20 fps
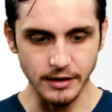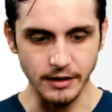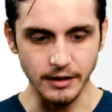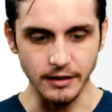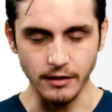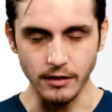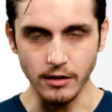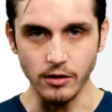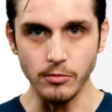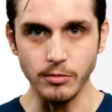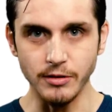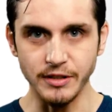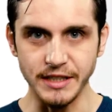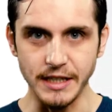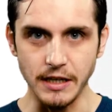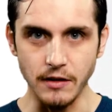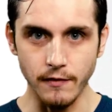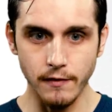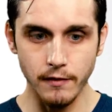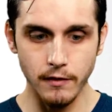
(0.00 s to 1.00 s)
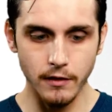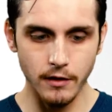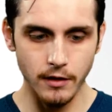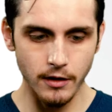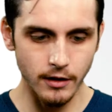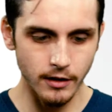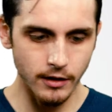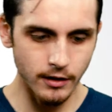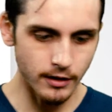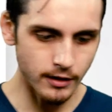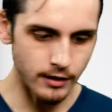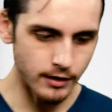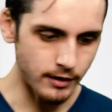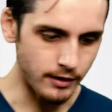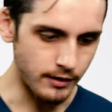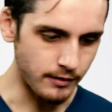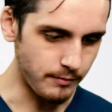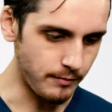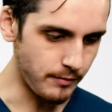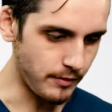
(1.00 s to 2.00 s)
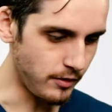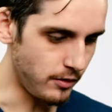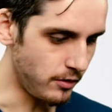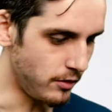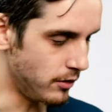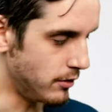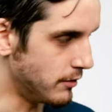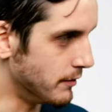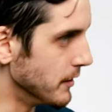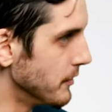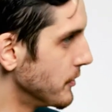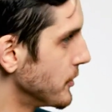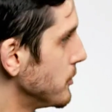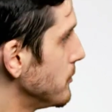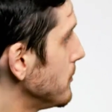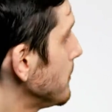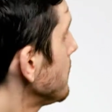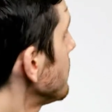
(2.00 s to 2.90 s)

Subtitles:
in the Global South. Overview.